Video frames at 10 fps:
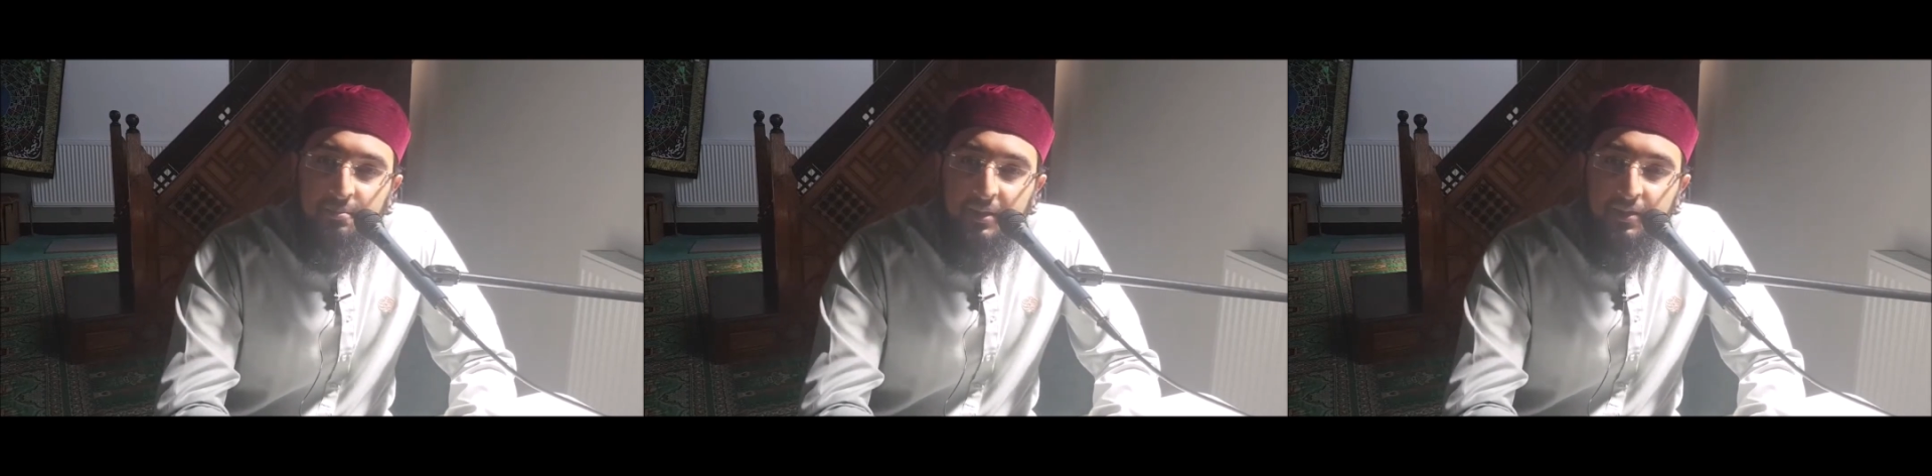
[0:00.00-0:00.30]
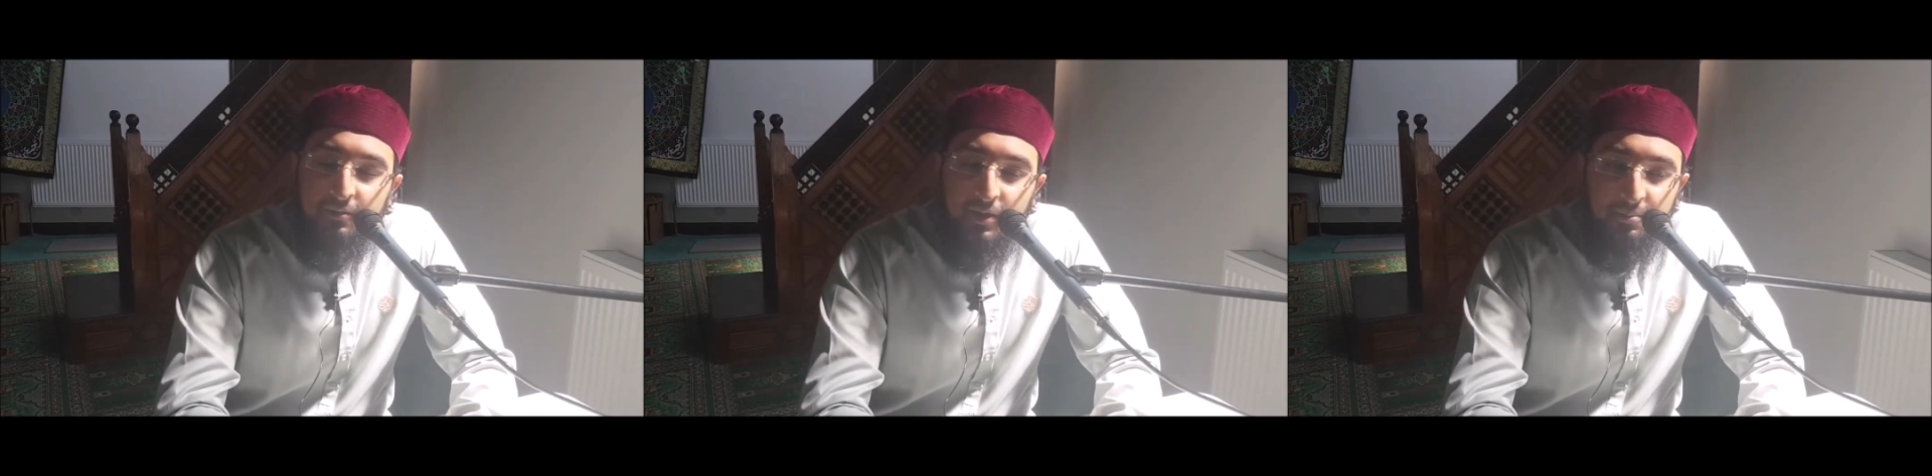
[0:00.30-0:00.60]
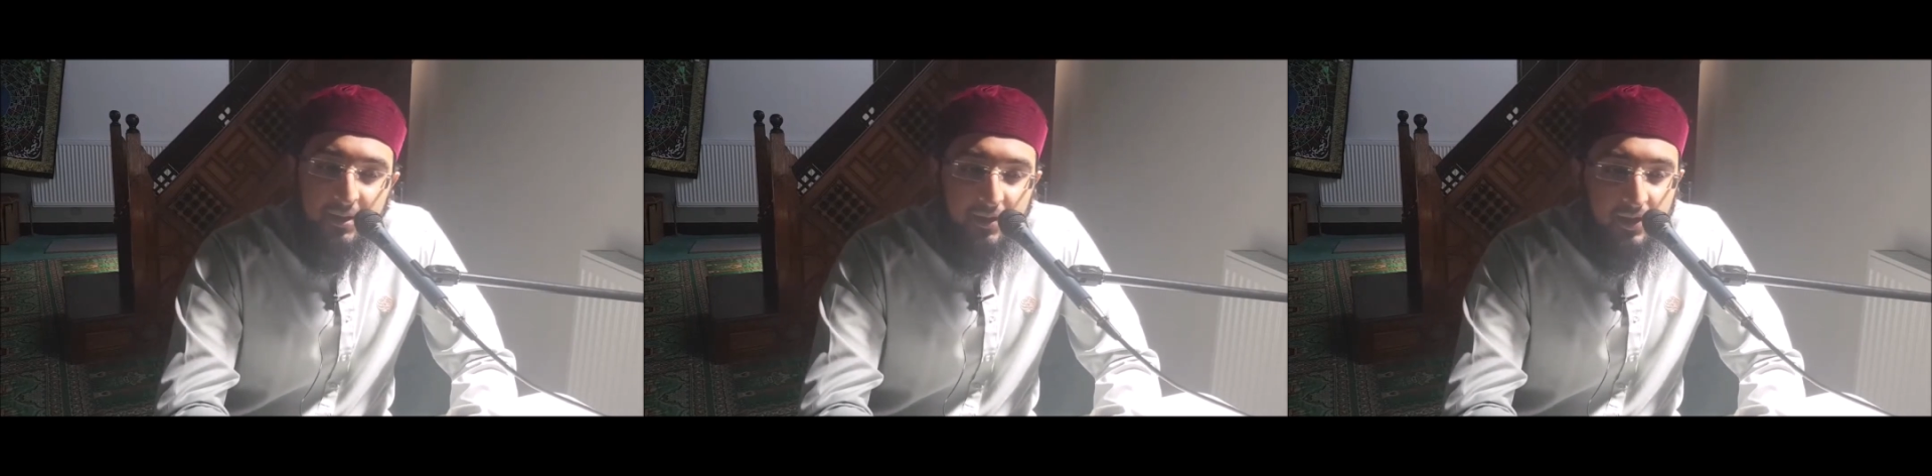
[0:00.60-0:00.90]
month of
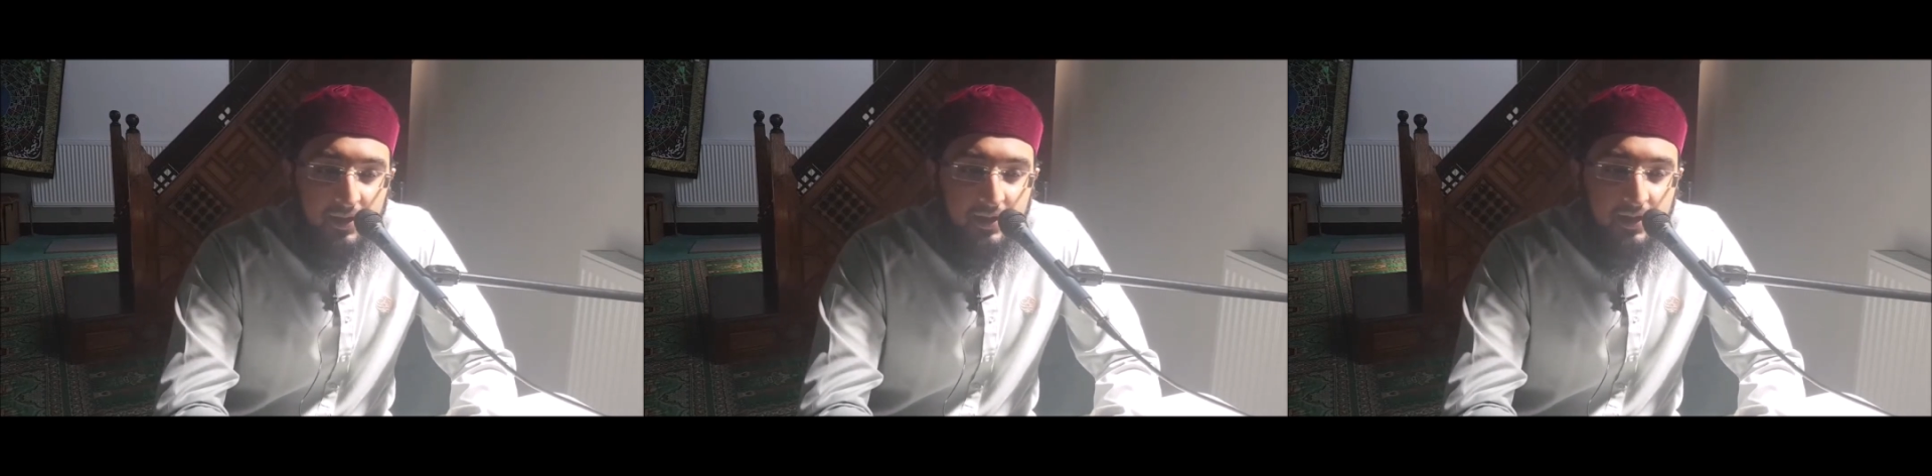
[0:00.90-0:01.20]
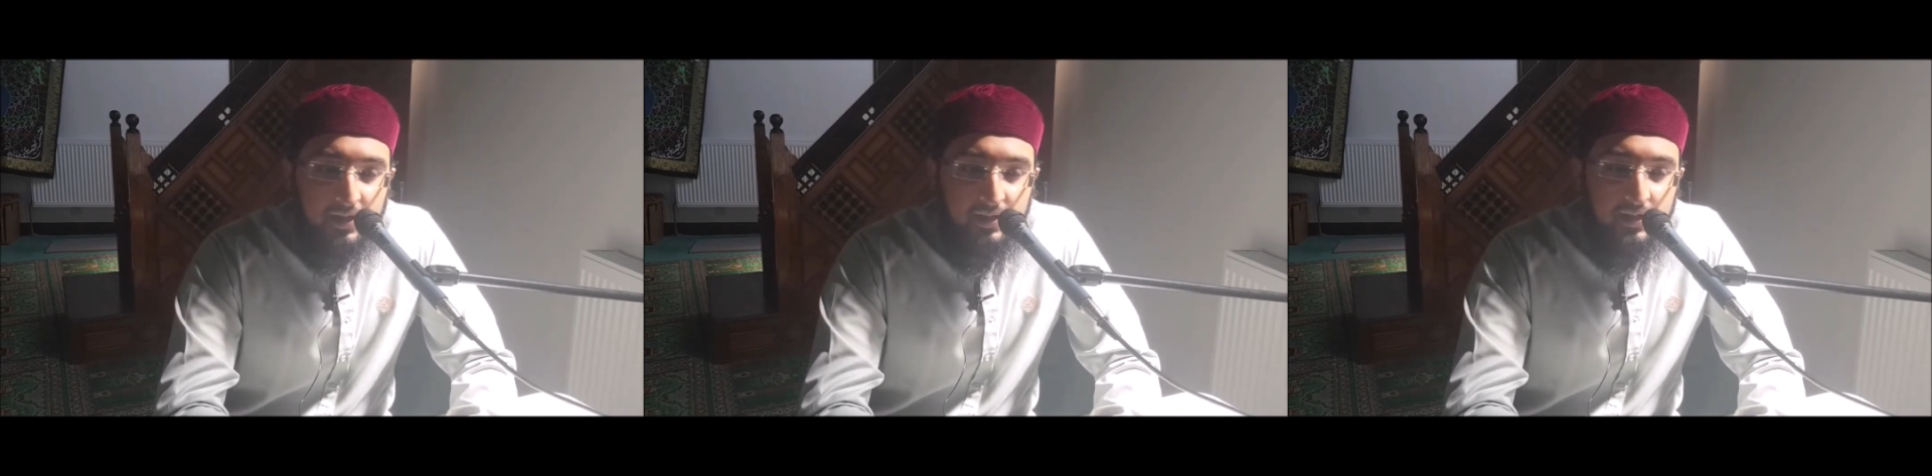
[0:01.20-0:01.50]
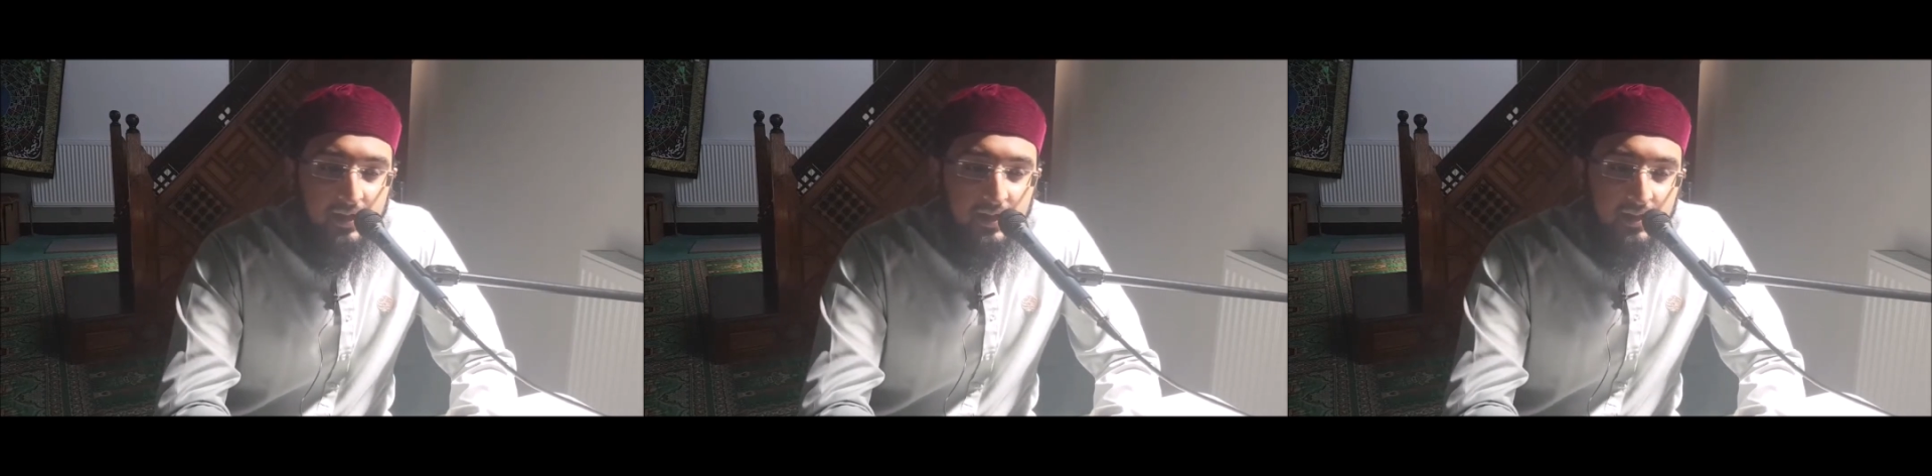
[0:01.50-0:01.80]

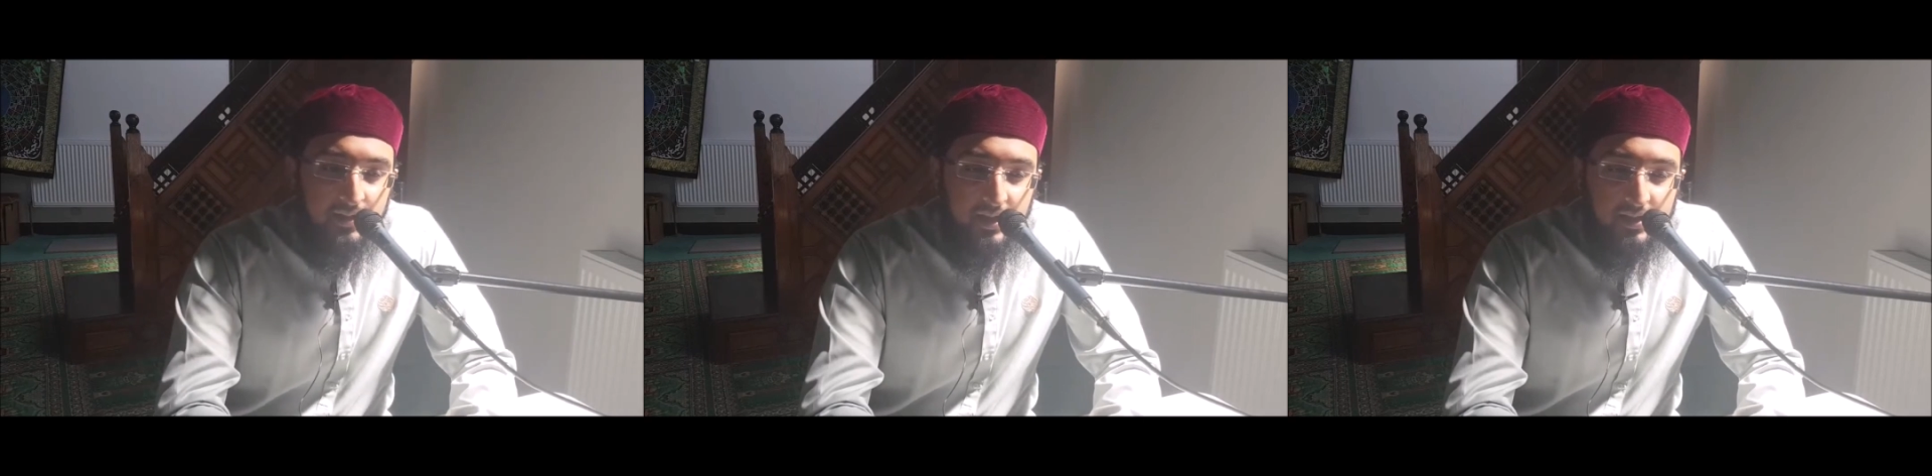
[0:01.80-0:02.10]
Ramadan